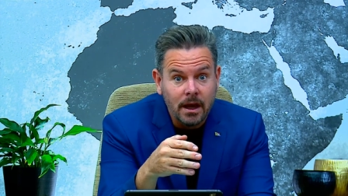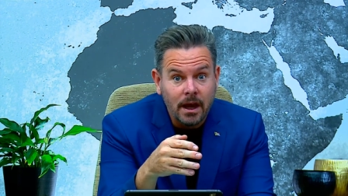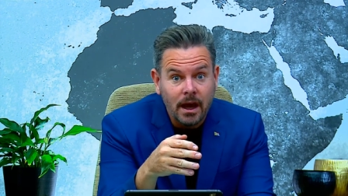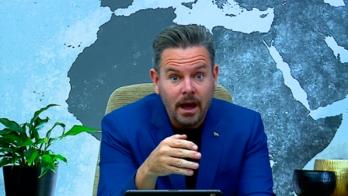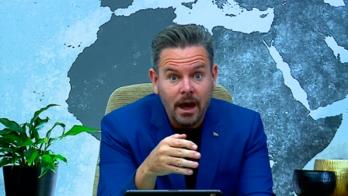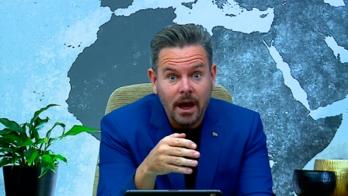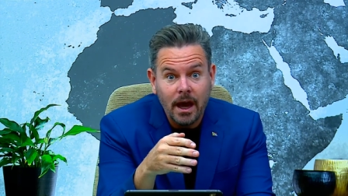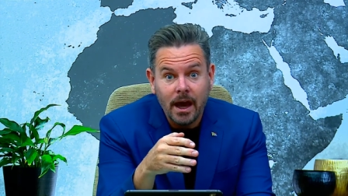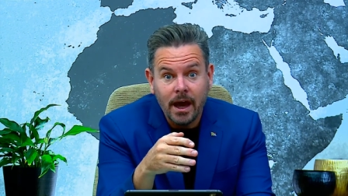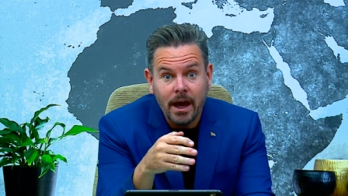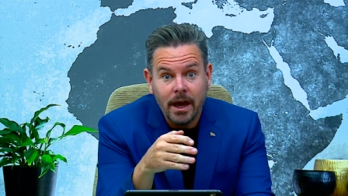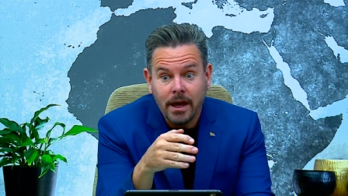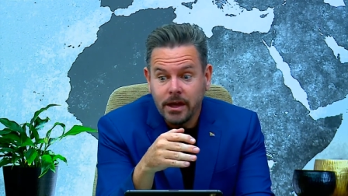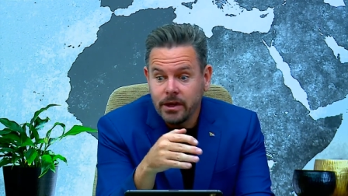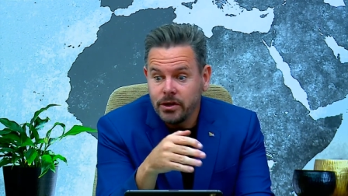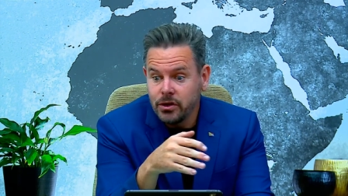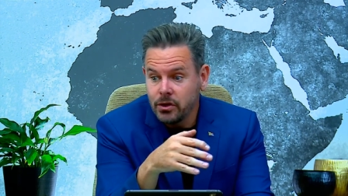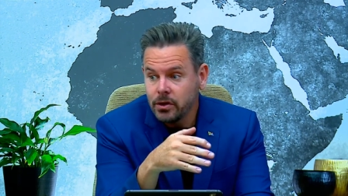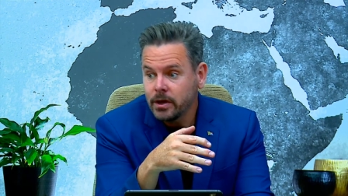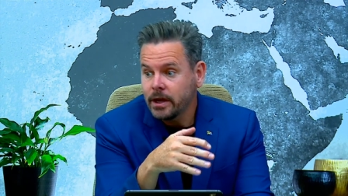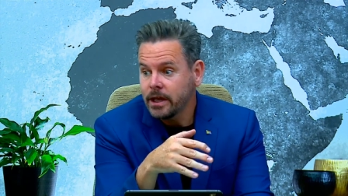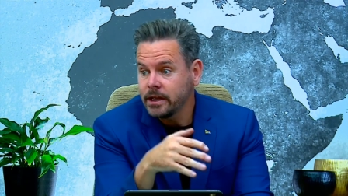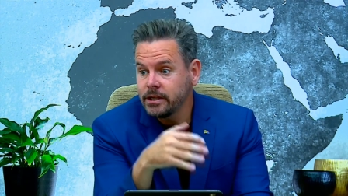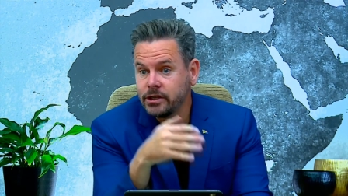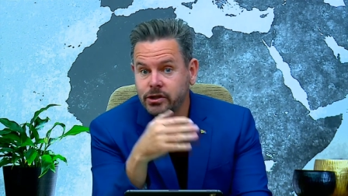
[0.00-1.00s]
Uh,
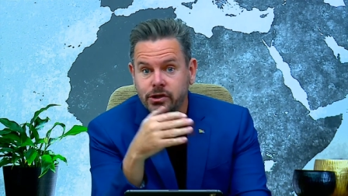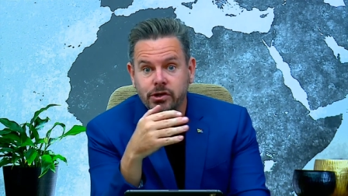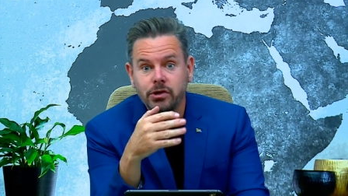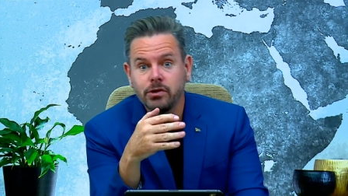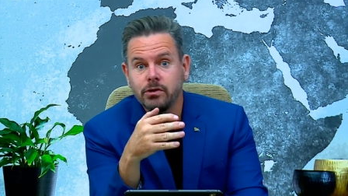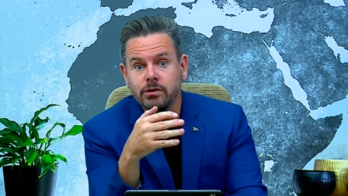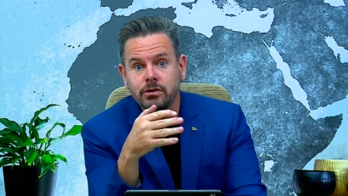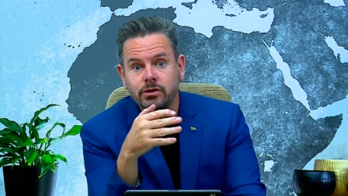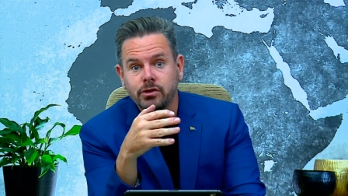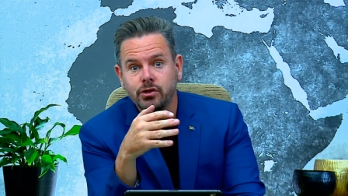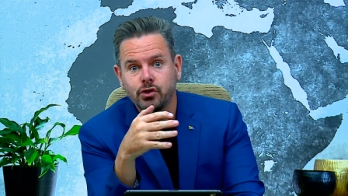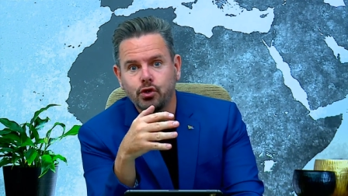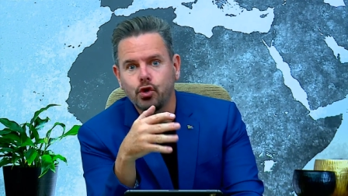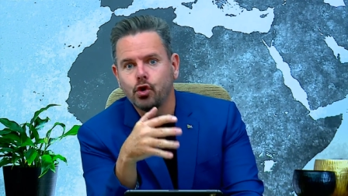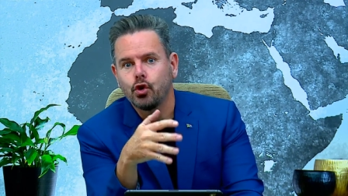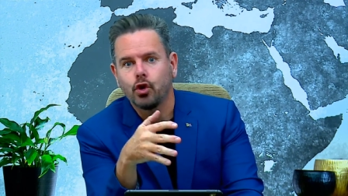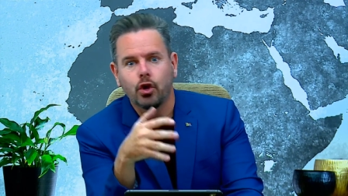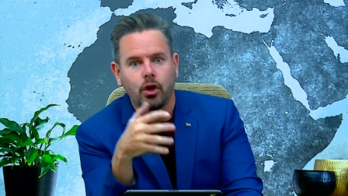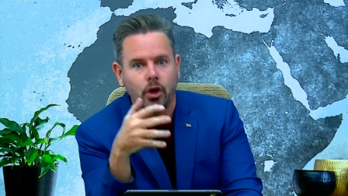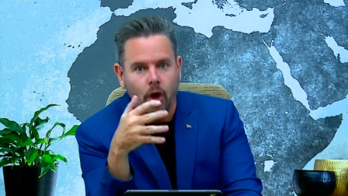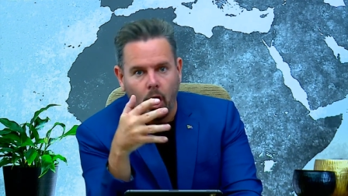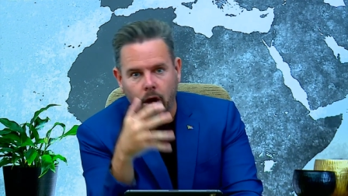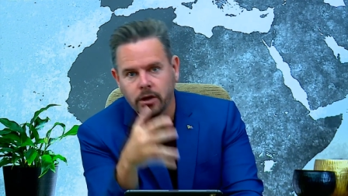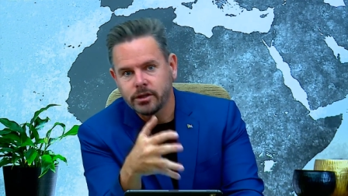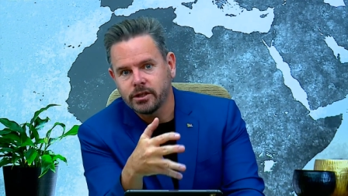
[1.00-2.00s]
you can choose to
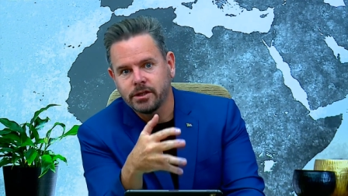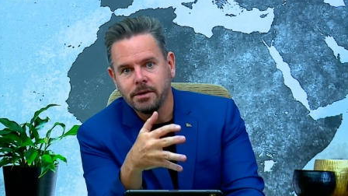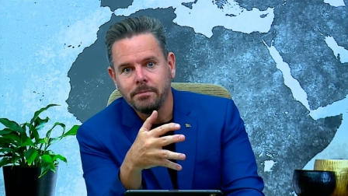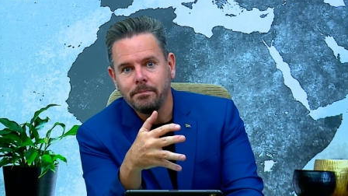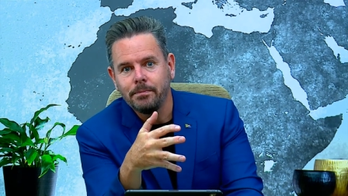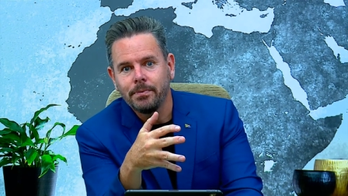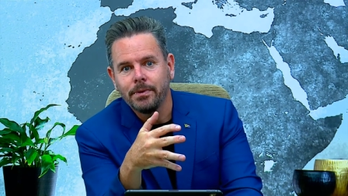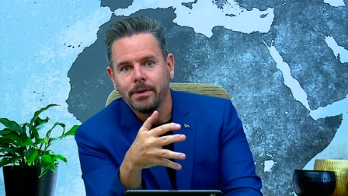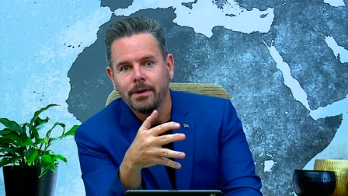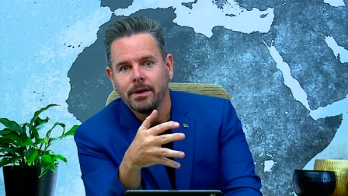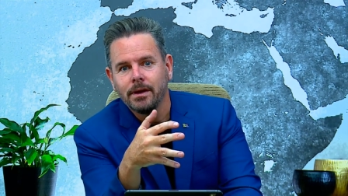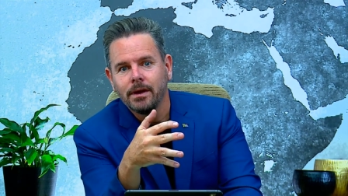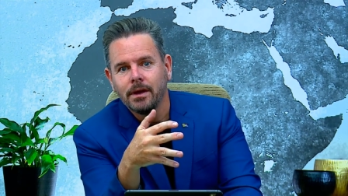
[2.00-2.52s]
gossip